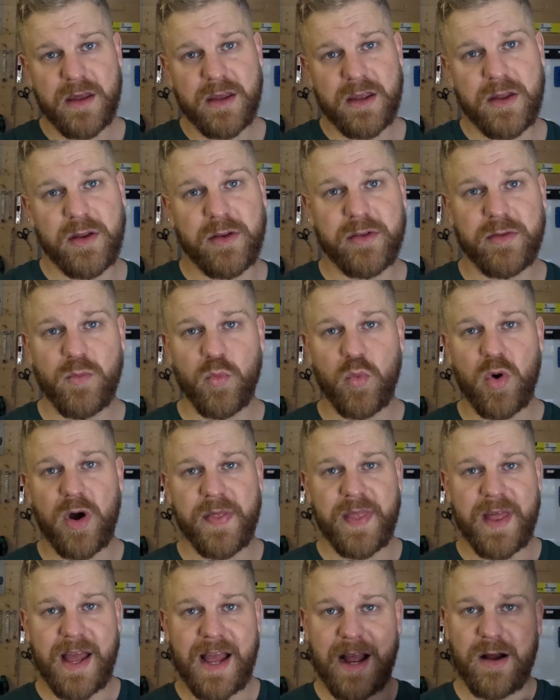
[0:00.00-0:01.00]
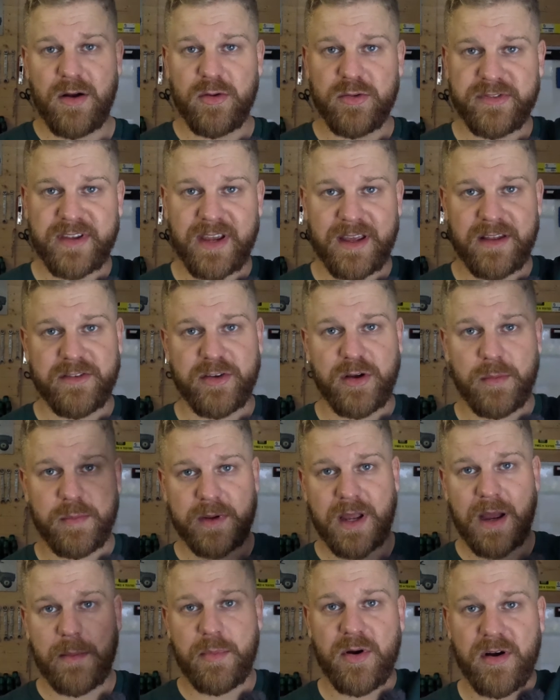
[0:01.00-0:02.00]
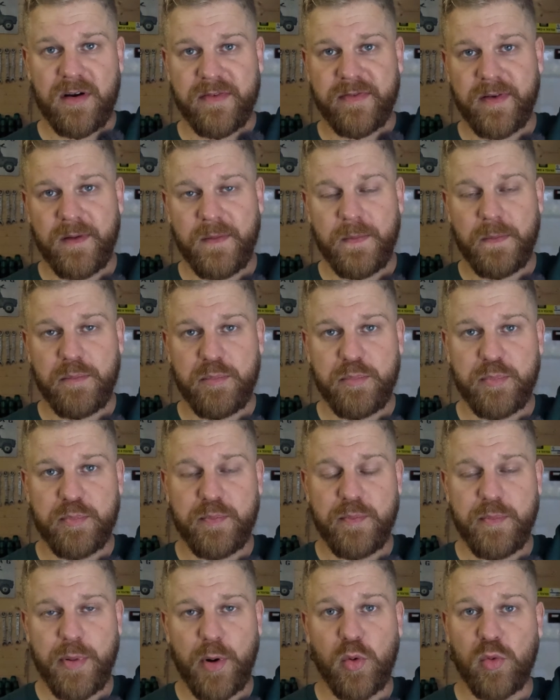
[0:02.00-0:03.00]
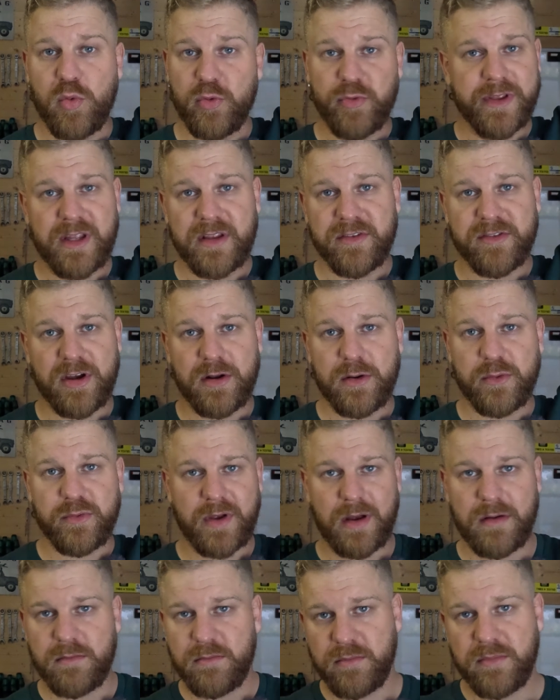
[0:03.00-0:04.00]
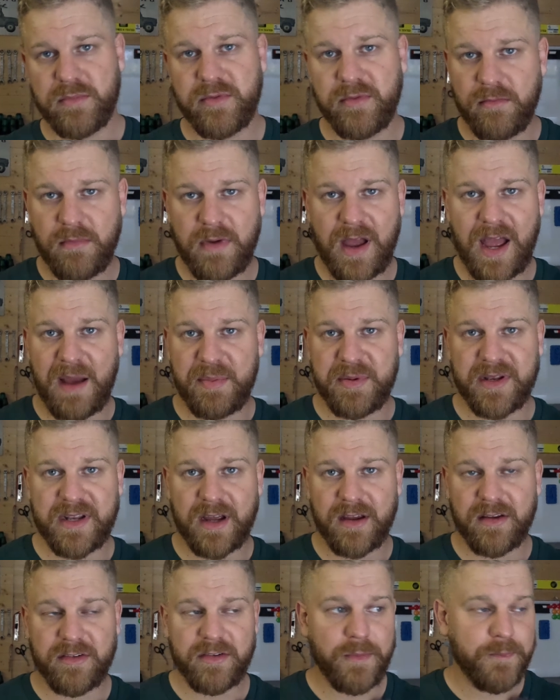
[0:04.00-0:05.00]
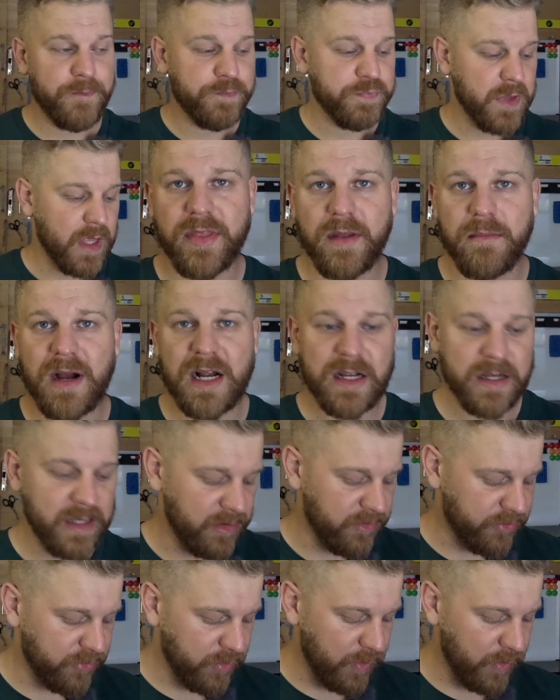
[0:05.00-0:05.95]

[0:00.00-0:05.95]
you wind that out, take the top cap off, pull all the internals out. Happy days. The monkeys,